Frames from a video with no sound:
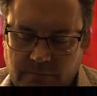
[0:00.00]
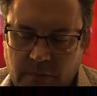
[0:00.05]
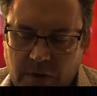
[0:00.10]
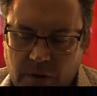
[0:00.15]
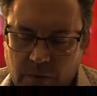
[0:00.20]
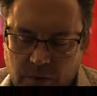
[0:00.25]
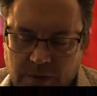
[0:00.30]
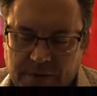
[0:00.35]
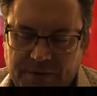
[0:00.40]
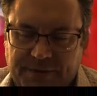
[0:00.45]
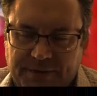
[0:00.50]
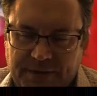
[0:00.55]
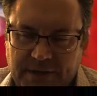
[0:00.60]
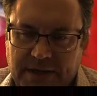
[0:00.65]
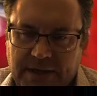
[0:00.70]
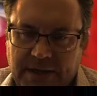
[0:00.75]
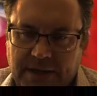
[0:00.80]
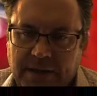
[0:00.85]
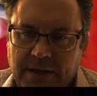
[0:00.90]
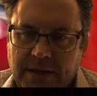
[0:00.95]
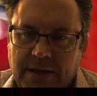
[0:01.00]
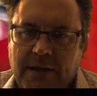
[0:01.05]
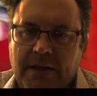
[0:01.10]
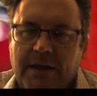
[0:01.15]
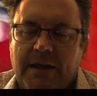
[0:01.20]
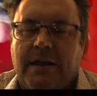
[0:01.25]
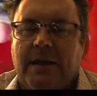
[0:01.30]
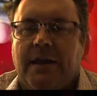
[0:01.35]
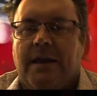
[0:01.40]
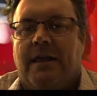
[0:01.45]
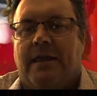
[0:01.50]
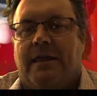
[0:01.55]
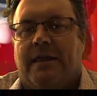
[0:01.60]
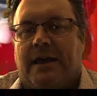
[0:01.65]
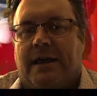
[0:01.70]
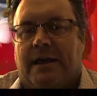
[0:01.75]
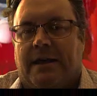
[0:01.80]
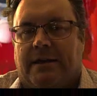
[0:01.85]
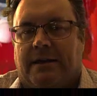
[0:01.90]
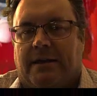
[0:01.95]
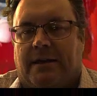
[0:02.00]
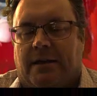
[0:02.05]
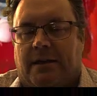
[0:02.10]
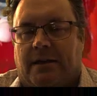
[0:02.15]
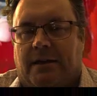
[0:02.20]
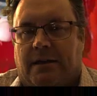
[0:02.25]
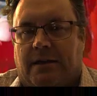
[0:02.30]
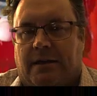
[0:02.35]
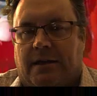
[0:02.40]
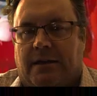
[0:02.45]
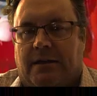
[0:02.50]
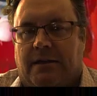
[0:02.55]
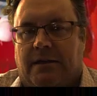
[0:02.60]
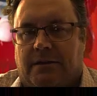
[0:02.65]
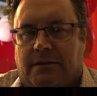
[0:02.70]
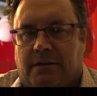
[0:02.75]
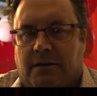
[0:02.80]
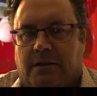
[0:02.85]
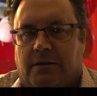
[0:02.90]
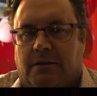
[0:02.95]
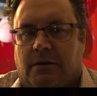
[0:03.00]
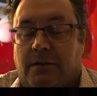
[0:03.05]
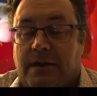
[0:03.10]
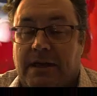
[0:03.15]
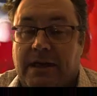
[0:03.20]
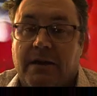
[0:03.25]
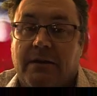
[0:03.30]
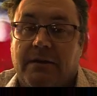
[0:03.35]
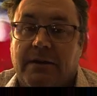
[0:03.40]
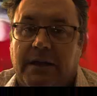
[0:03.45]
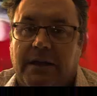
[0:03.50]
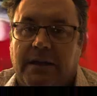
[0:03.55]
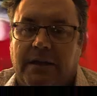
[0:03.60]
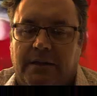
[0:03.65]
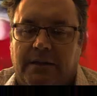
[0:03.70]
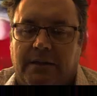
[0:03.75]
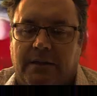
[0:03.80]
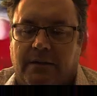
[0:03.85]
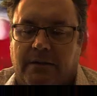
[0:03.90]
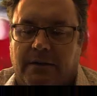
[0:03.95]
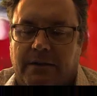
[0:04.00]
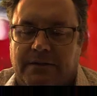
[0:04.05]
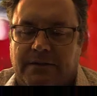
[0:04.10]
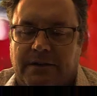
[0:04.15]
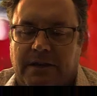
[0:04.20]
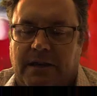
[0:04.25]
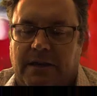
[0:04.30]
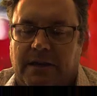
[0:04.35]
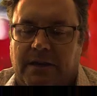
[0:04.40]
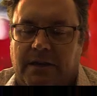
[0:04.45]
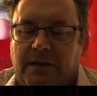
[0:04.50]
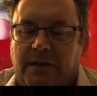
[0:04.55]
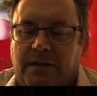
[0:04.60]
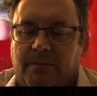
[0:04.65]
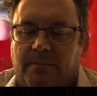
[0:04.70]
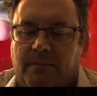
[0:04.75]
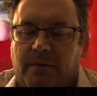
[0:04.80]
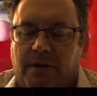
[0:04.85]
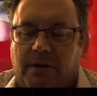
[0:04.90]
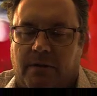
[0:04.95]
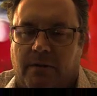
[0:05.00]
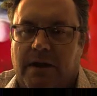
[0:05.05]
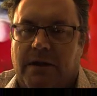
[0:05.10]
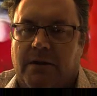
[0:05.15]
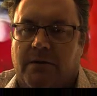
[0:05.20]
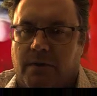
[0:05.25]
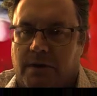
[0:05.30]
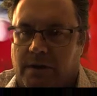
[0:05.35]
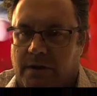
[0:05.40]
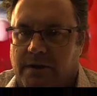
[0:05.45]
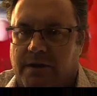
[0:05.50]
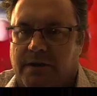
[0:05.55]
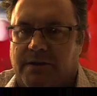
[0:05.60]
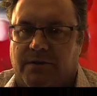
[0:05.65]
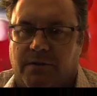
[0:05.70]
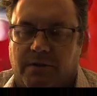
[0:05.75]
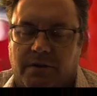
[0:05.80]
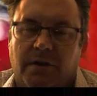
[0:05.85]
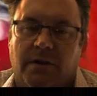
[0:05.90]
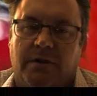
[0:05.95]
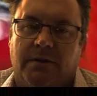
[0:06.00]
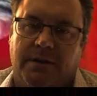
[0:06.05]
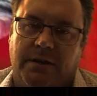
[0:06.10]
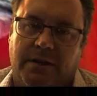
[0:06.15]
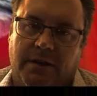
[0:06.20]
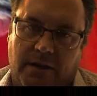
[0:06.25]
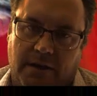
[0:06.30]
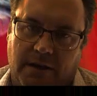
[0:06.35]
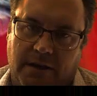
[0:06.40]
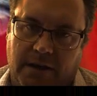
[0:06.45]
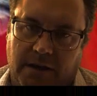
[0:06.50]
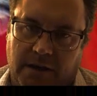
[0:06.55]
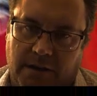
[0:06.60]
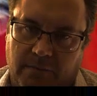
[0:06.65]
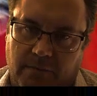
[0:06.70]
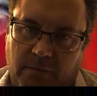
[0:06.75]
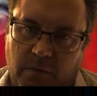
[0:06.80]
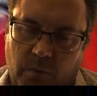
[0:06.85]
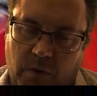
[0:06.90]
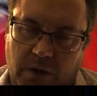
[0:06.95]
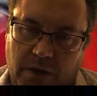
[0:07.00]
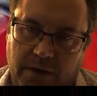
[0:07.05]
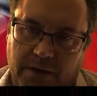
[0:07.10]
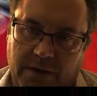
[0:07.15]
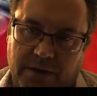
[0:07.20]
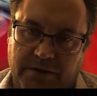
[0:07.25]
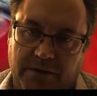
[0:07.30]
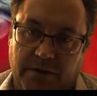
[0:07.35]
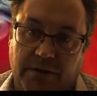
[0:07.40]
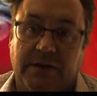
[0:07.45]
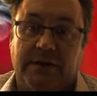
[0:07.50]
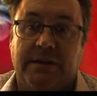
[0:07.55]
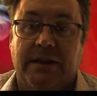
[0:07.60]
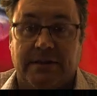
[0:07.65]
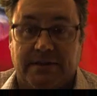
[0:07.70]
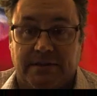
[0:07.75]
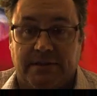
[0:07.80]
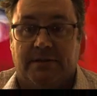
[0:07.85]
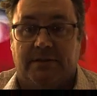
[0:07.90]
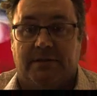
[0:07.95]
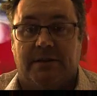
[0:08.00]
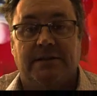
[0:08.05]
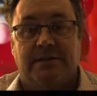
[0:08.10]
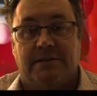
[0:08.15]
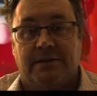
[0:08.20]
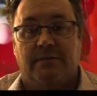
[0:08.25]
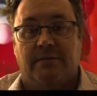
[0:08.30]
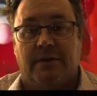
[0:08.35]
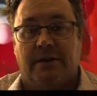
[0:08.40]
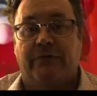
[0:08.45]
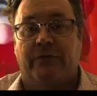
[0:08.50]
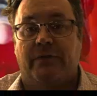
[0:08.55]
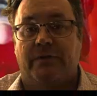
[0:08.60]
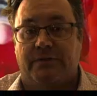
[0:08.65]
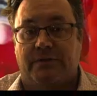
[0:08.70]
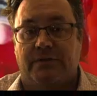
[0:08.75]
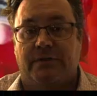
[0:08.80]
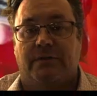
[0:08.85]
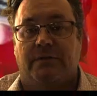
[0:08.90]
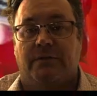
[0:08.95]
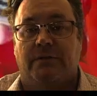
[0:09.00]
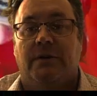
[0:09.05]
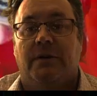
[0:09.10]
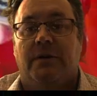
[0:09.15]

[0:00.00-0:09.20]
we'll see that in Hidalgo County, there is a groundwater district called the Yaqui Water District. And that's in reference to